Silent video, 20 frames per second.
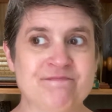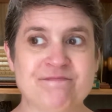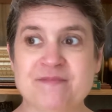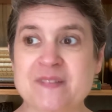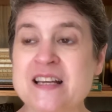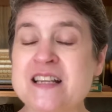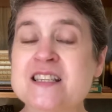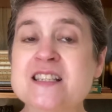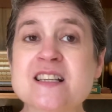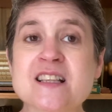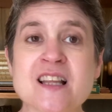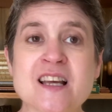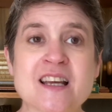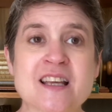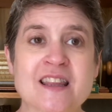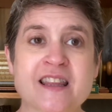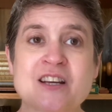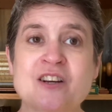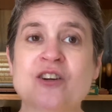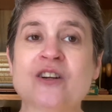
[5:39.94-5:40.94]
It's
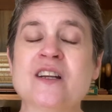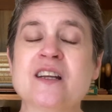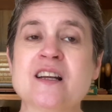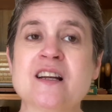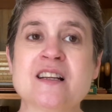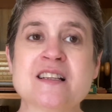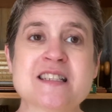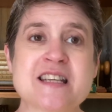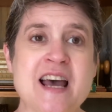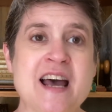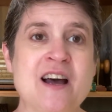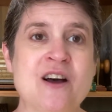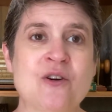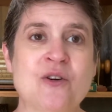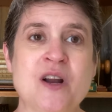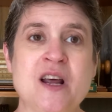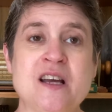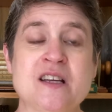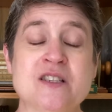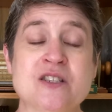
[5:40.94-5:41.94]
like their little
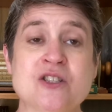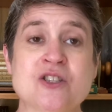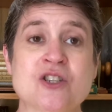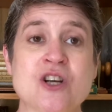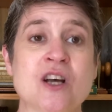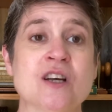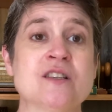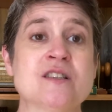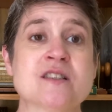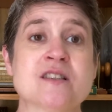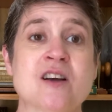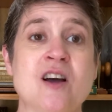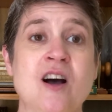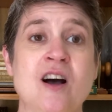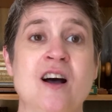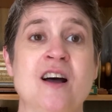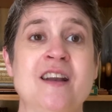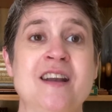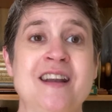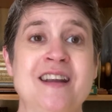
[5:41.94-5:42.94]
town has just
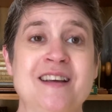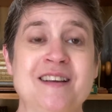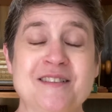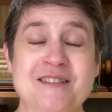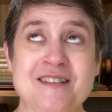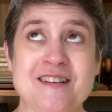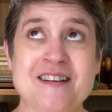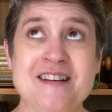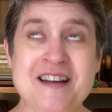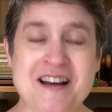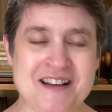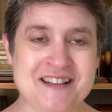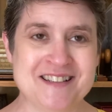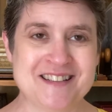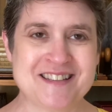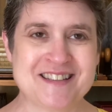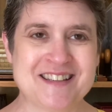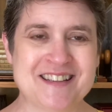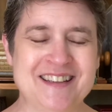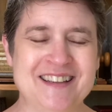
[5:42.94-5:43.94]
gone
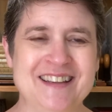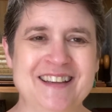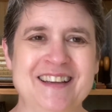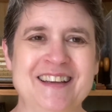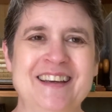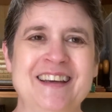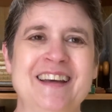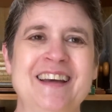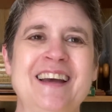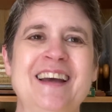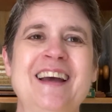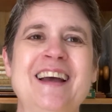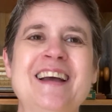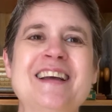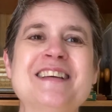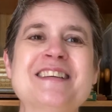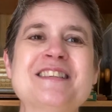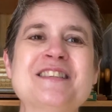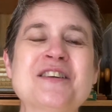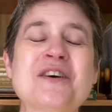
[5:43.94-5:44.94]
nuts.
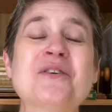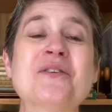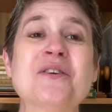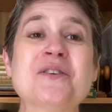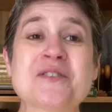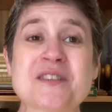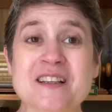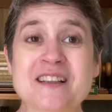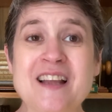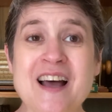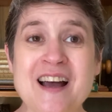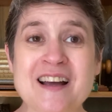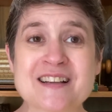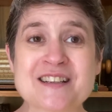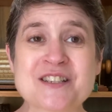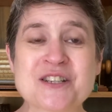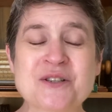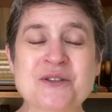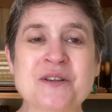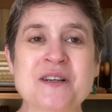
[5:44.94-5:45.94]
So there's a lot
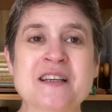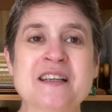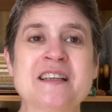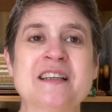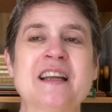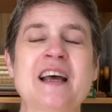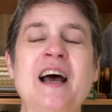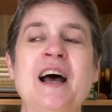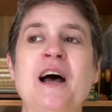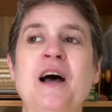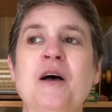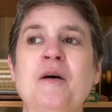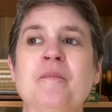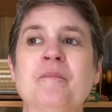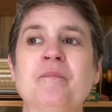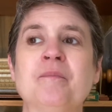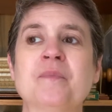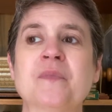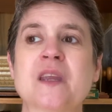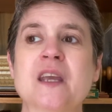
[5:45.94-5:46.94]
to it.
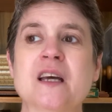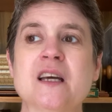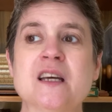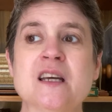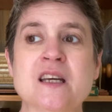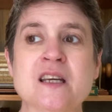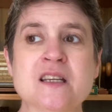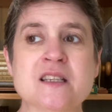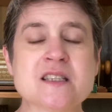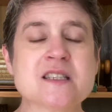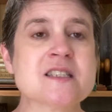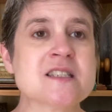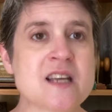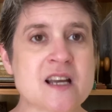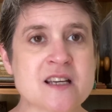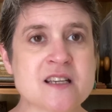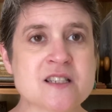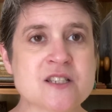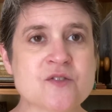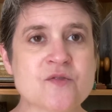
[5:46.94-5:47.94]
Um, It's
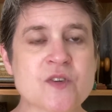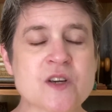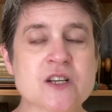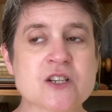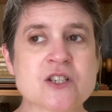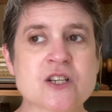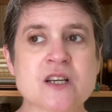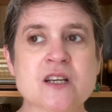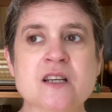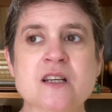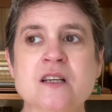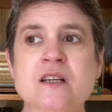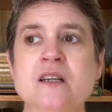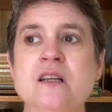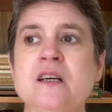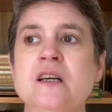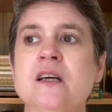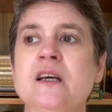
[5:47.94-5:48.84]
science fiction.